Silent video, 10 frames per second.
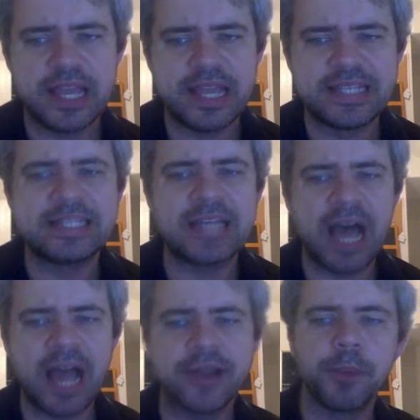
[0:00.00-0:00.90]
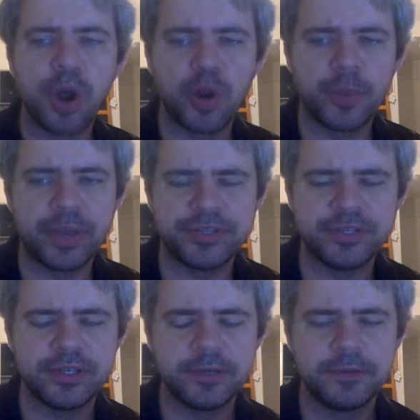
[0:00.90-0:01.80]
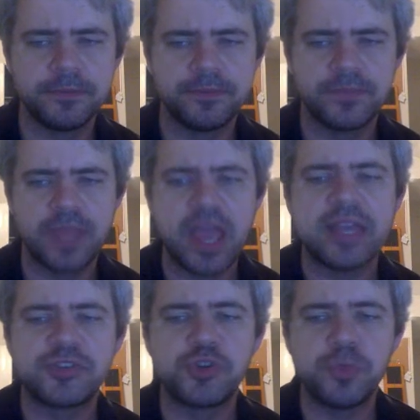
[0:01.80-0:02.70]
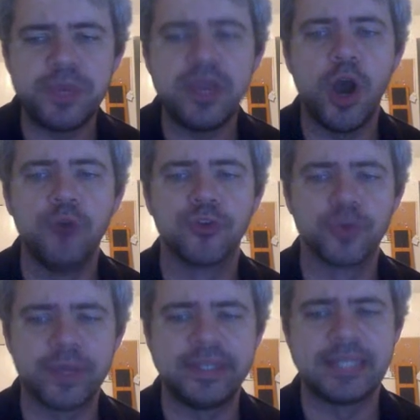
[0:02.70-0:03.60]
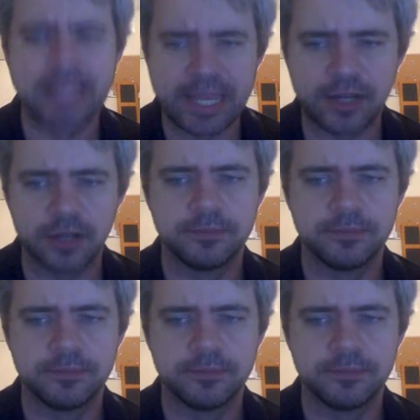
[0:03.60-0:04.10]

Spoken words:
its entire purpose is to be overridden later.